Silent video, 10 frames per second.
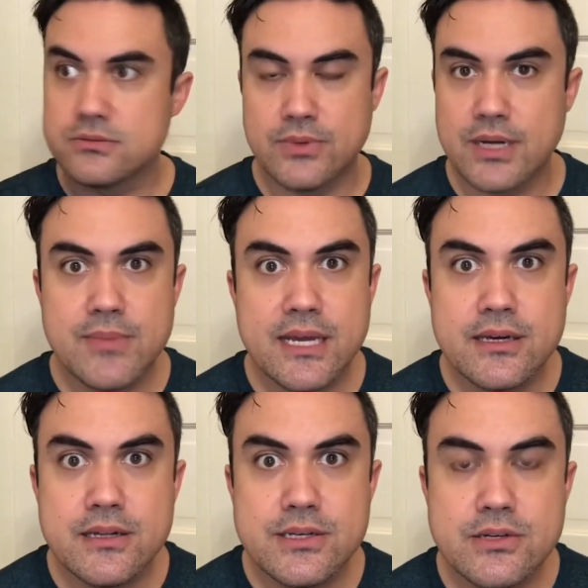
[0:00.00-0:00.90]
what am I
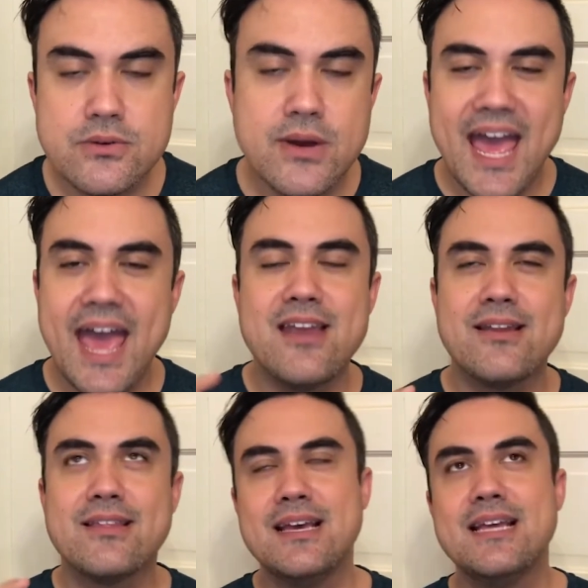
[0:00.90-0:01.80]
going to do? And
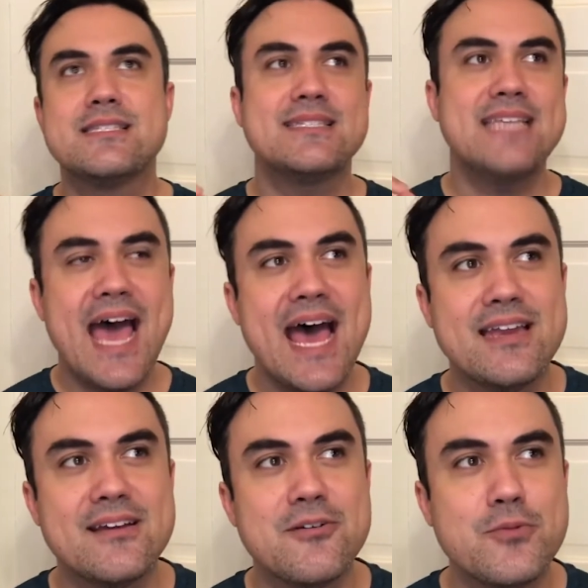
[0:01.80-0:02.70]
it's
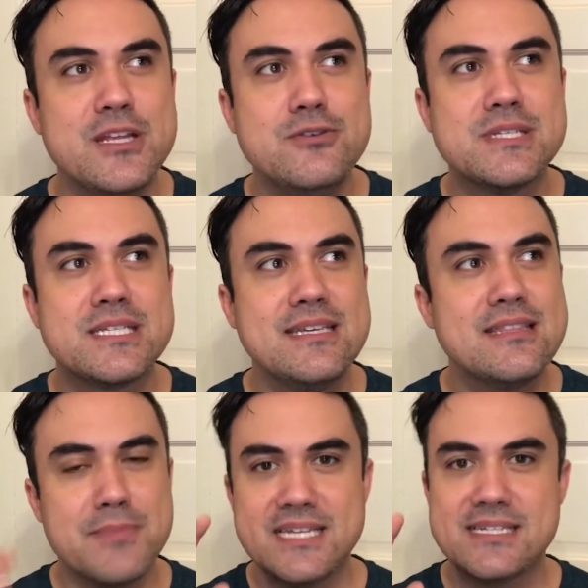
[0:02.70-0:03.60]
sad when you see
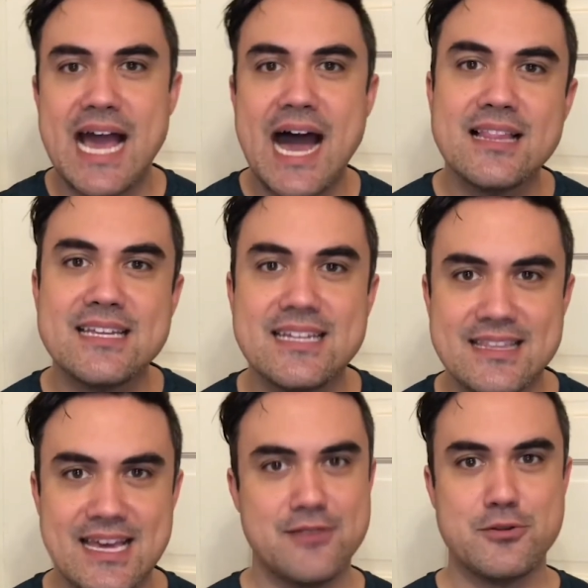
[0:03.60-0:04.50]
the mentality
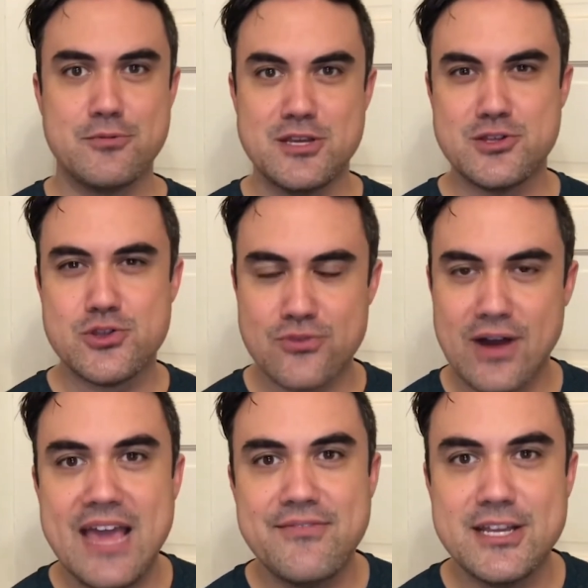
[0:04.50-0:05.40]
that is
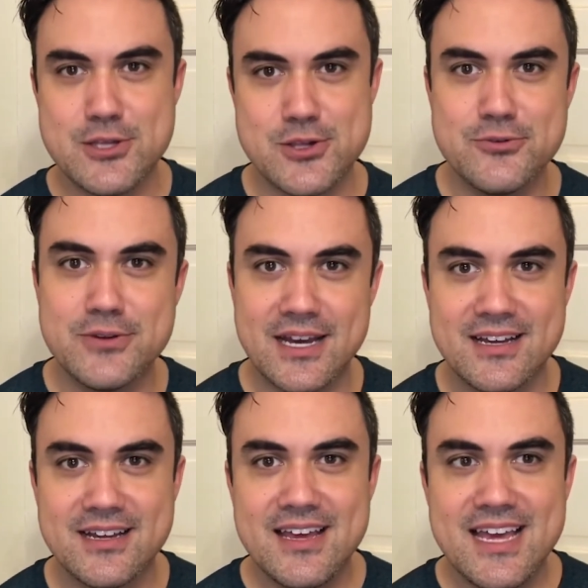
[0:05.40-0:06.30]
driving
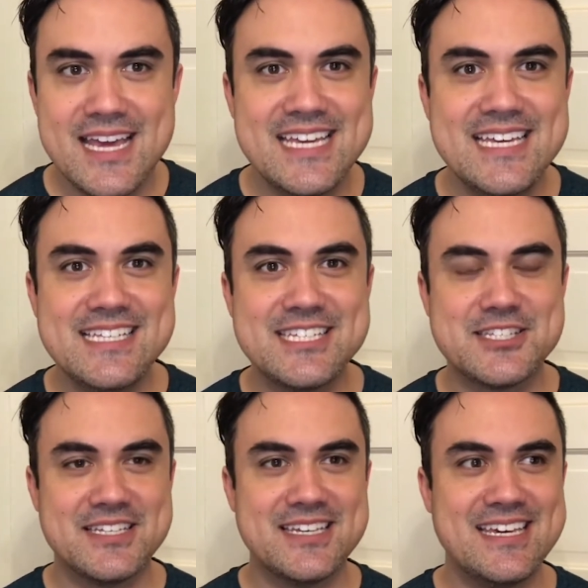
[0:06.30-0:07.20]
Judah. He
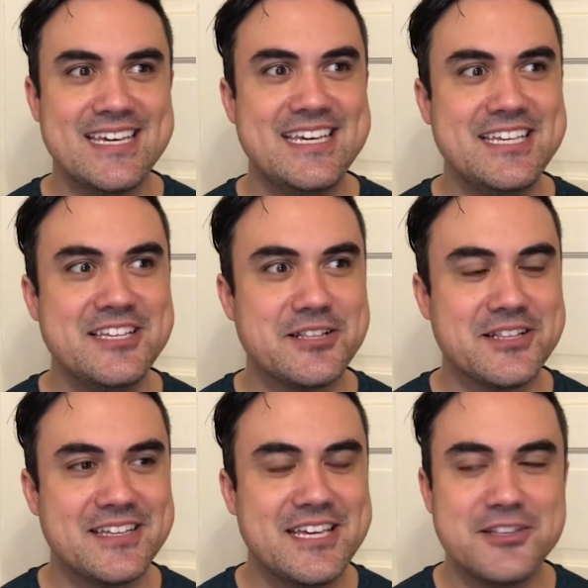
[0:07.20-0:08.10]

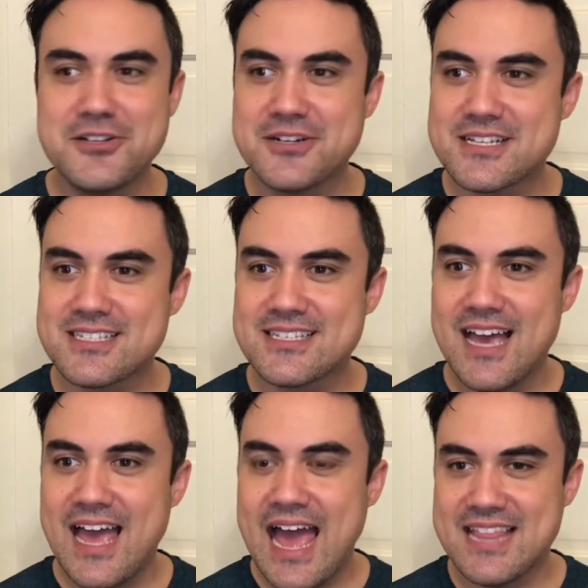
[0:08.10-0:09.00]
looks
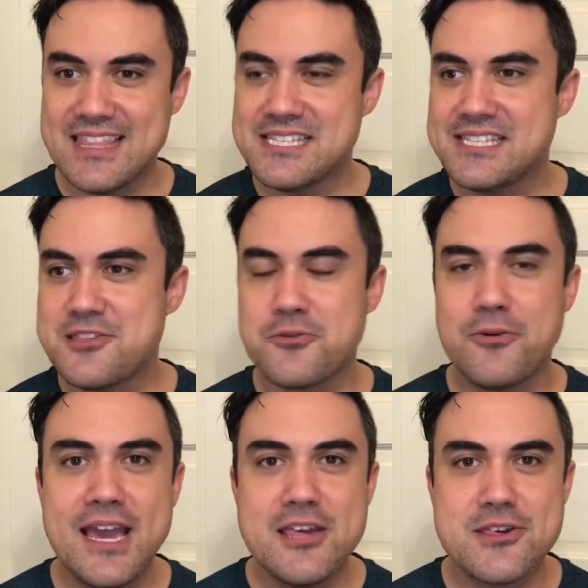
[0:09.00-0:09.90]
at this
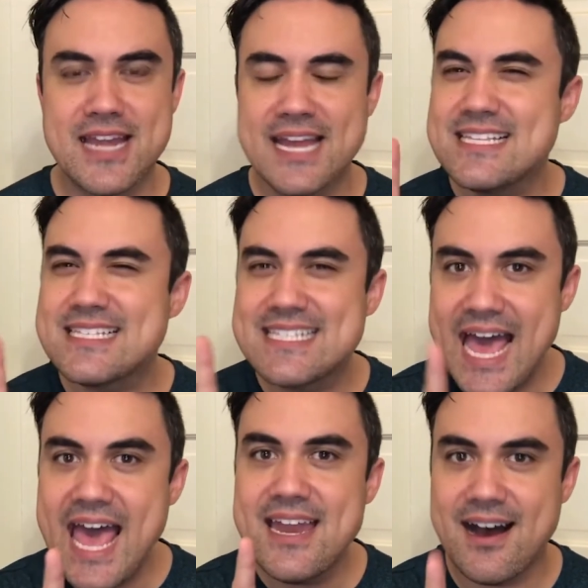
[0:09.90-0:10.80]
situation, and
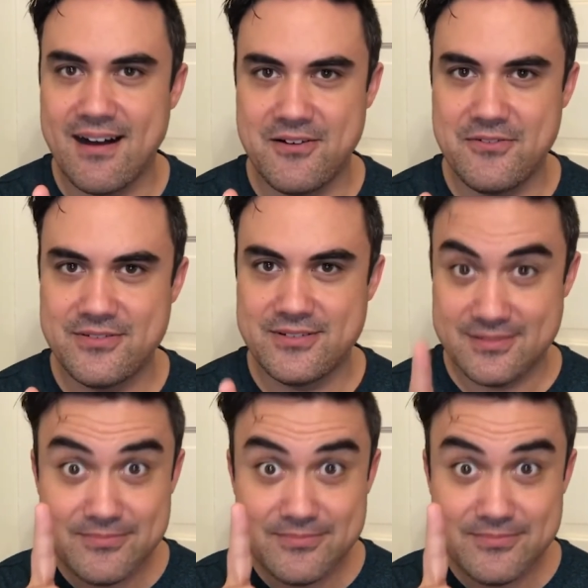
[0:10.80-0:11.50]
instead of